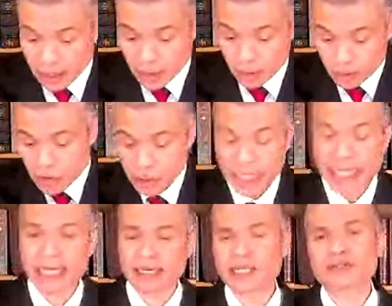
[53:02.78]
your
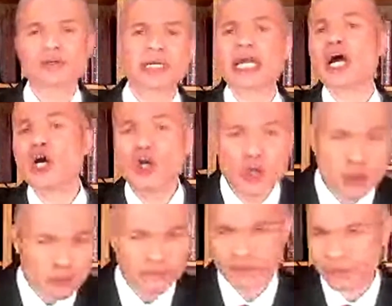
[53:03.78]
shade, literally
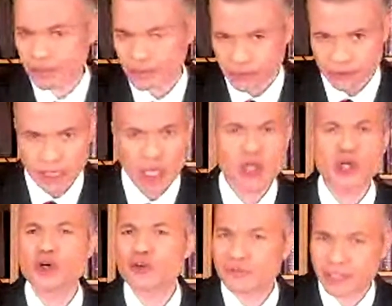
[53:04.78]
over
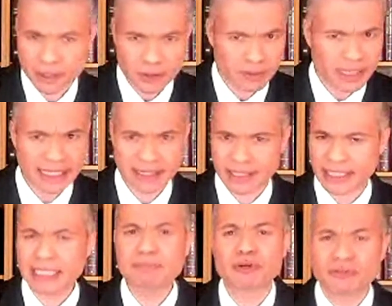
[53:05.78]
your right
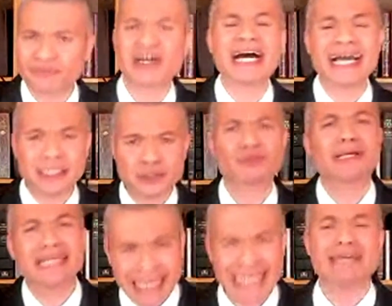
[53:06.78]
hand. He provides
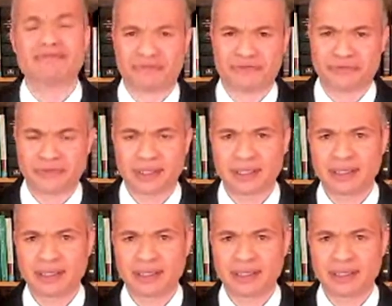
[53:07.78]
relief.